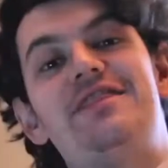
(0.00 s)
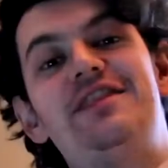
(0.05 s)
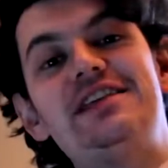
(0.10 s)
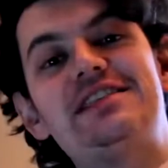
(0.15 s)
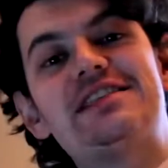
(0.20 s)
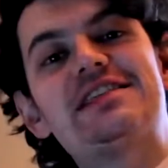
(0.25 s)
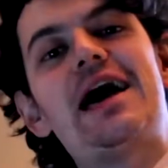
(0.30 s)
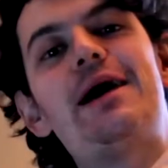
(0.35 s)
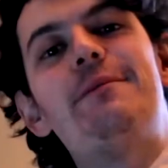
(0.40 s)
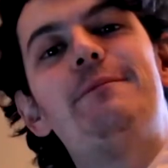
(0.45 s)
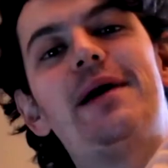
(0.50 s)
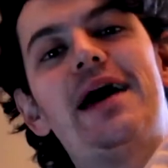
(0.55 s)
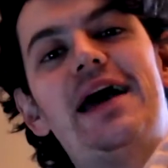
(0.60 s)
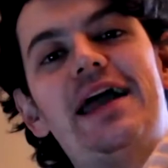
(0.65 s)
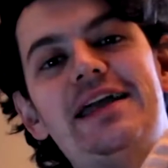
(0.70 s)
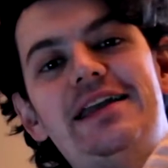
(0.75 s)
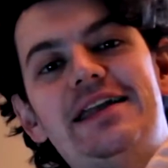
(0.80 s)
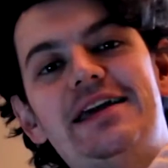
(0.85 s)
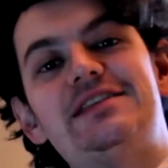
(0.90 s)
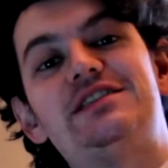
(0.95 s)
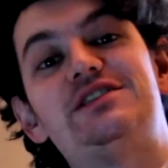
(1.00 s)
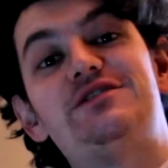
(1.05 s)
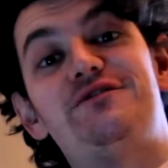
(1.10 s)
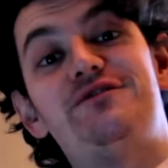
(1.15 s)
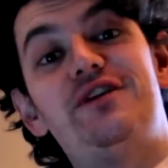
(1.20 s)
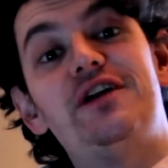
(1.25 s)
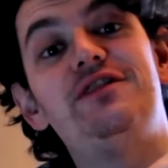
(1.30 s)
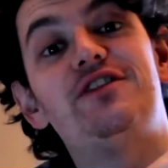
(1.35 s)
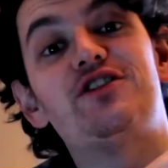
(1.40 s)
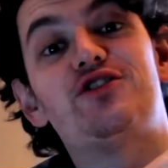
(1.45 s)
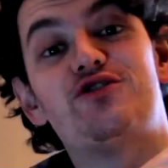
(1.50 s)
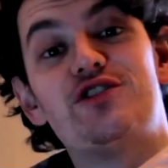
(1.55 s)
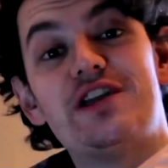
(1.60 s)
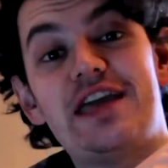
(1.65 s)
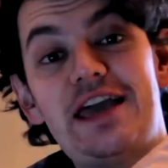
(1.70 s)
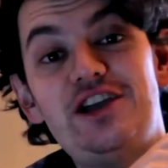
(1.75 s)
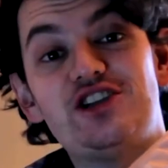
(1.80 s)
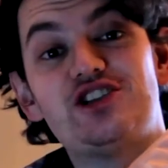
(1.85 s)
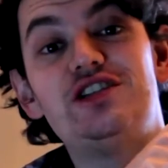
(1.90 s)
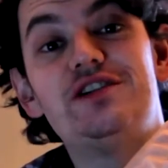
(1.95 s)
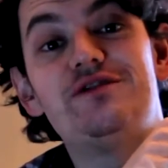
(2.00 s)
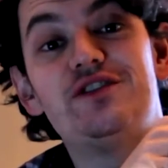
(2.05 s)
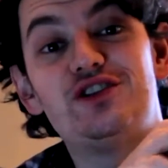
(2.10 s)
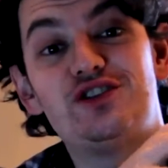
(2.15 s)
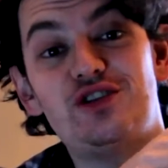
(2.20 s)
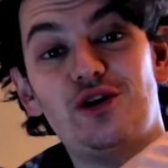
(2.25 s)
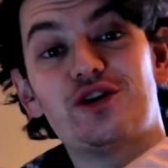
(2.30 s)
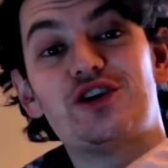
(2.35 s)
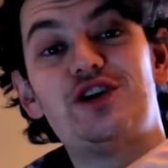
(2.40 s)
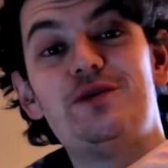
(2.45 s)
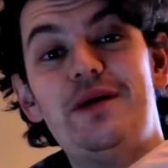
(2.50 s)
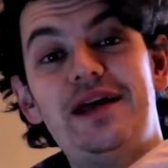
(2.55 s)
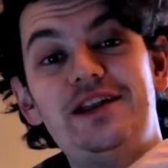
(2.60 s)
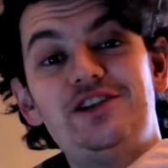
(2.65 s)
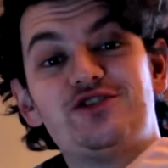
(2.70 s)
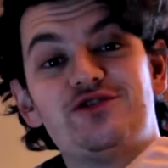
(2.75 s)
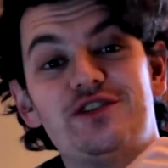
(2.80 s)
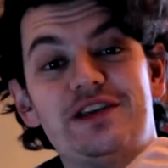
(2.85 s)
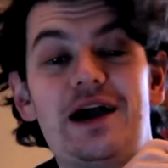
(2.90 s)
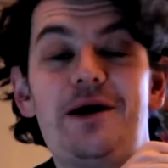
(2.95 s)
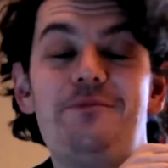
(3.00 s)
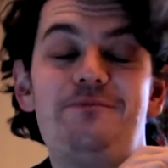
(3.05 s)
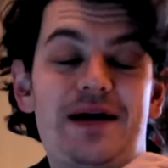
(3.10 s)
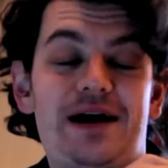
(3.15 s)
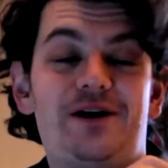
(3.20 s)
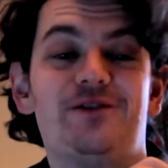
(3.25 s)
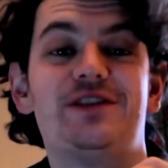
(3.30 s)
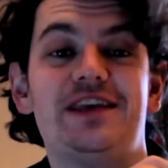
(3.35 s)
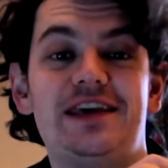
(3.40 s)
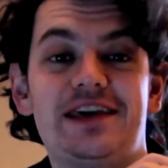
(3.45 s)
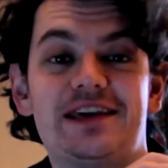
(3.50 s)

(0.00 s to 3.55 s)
This campaign is to fund the creation of a documentary about the